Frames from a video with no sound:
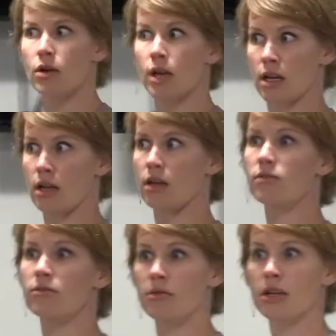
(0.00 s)
Cruddy?
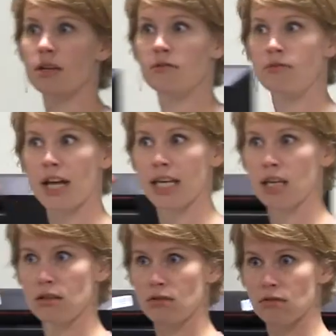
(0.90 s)

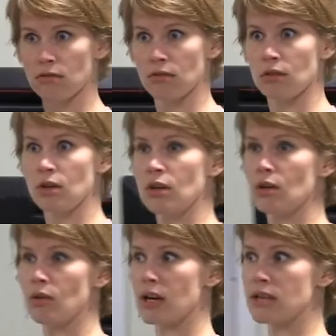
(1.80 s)
Foggy?
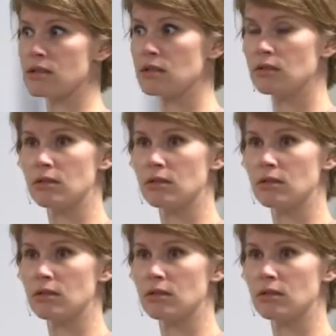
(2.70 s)
What else?